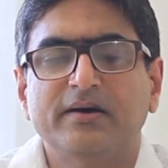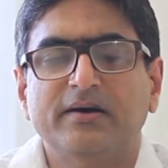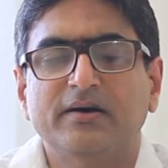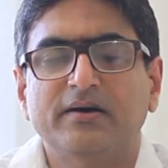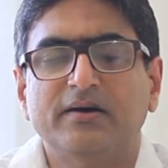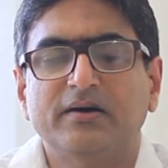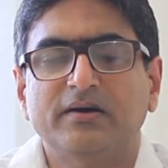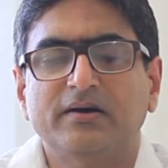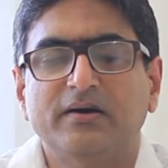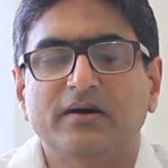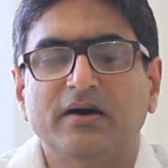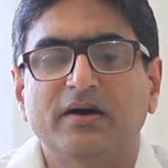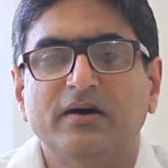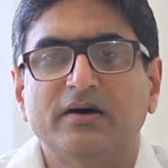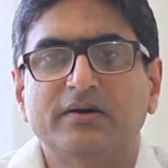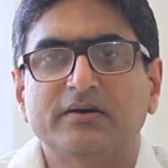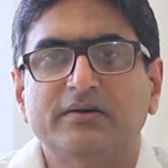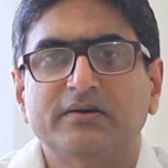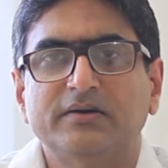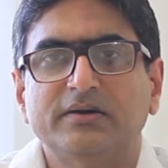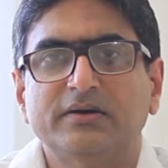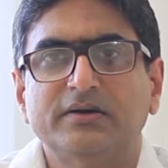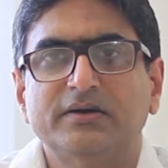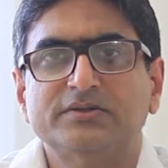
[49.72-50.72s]
uh,
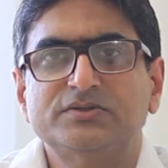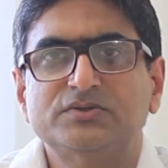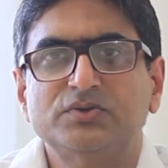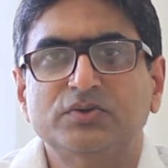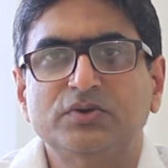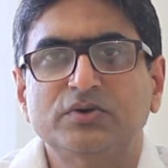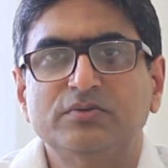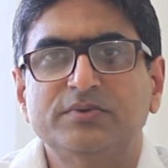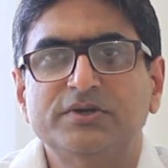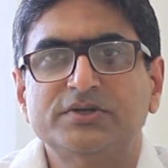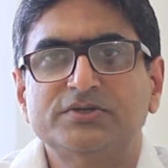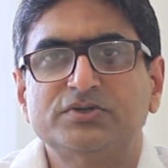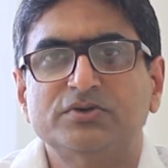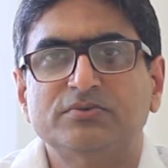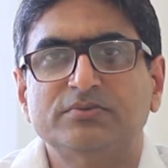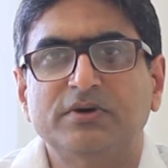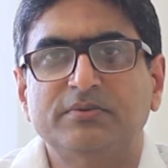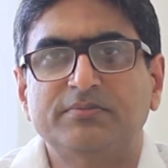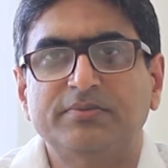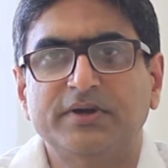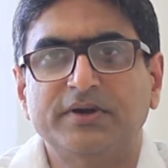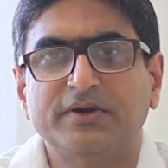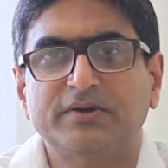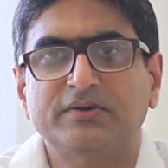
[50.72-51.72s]
are uh,
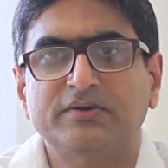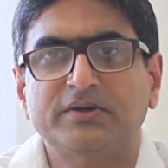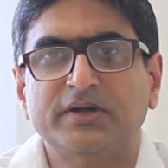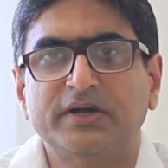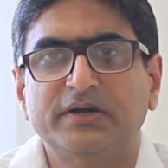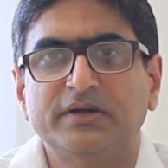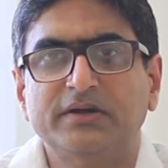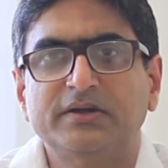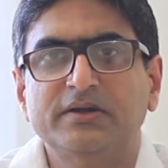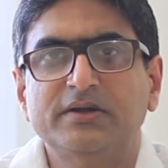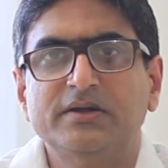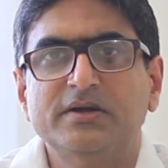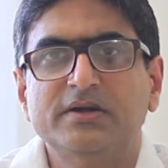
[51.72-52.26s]
pseudomyxoma peritonei,